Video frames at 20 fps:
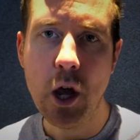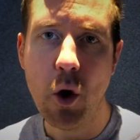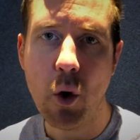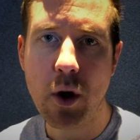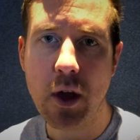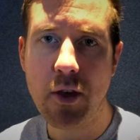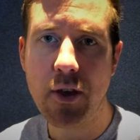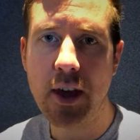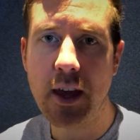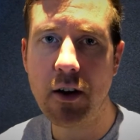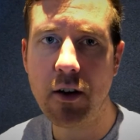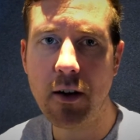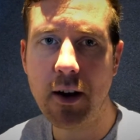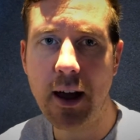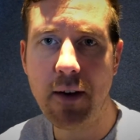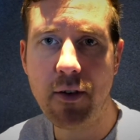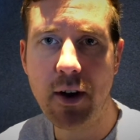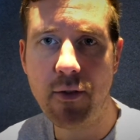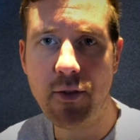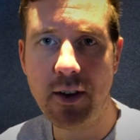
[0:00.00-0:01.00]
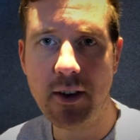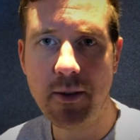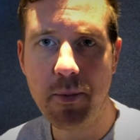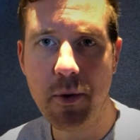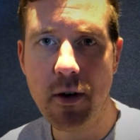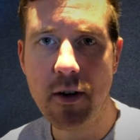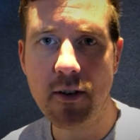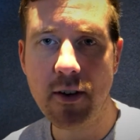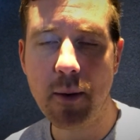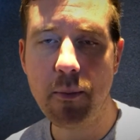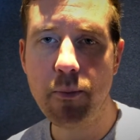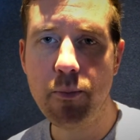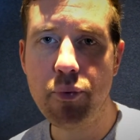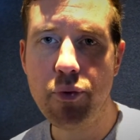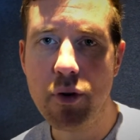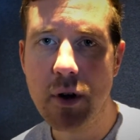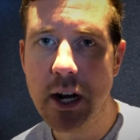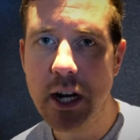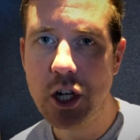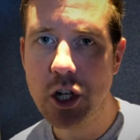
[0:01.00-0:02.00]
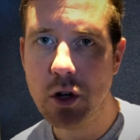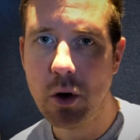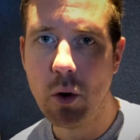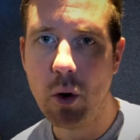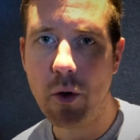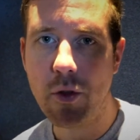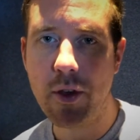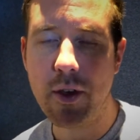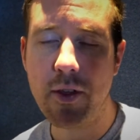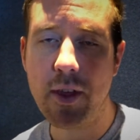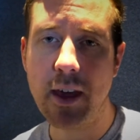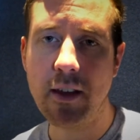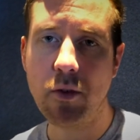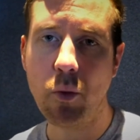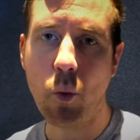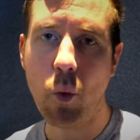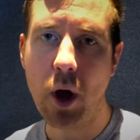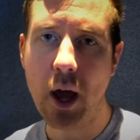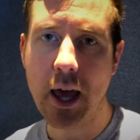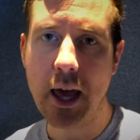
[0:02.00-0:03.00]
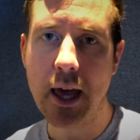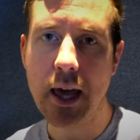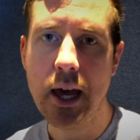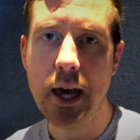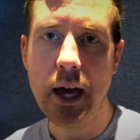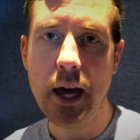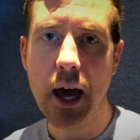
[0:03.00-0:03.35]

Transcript: or you think you don't have enough experience, I'm pretty sure that there's a way